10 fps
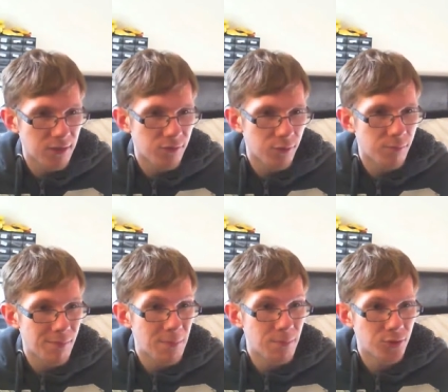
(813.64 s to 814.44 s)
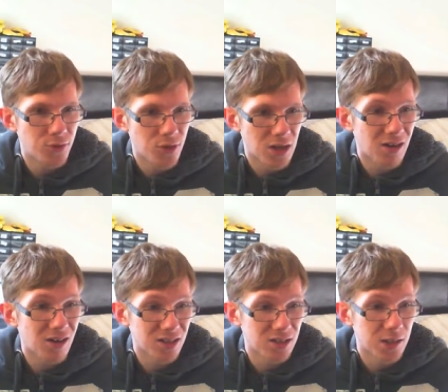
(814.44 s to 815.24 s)
different members to their
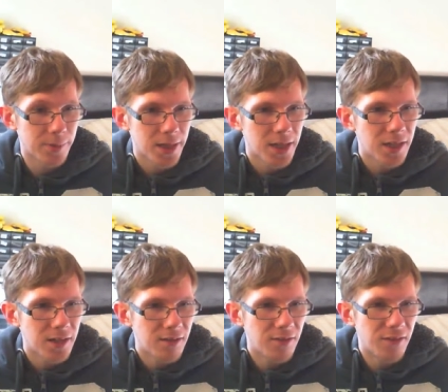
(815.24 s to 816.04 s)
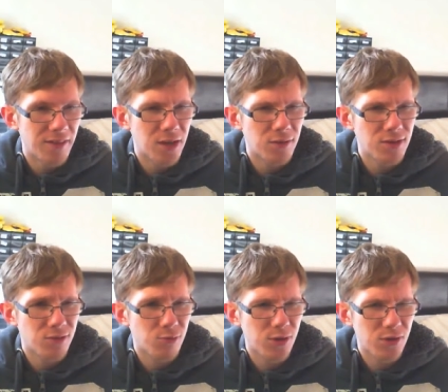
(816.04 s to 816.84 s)
archetype, that there
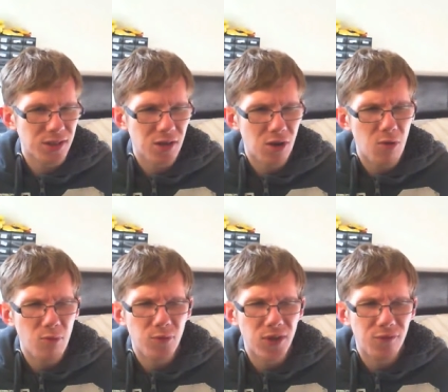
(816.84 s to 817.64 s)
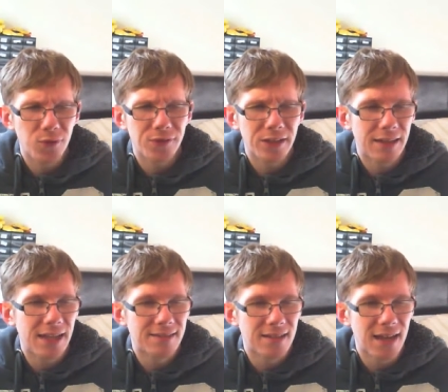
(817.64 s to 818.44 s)
is really no difficulty in
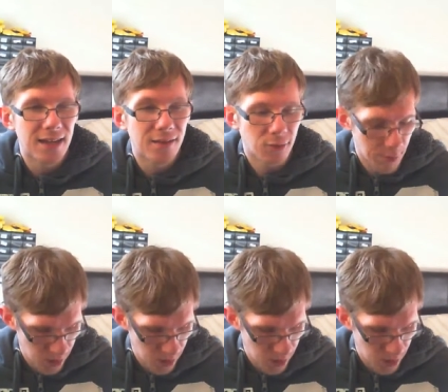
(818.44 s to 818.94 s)
getting any of them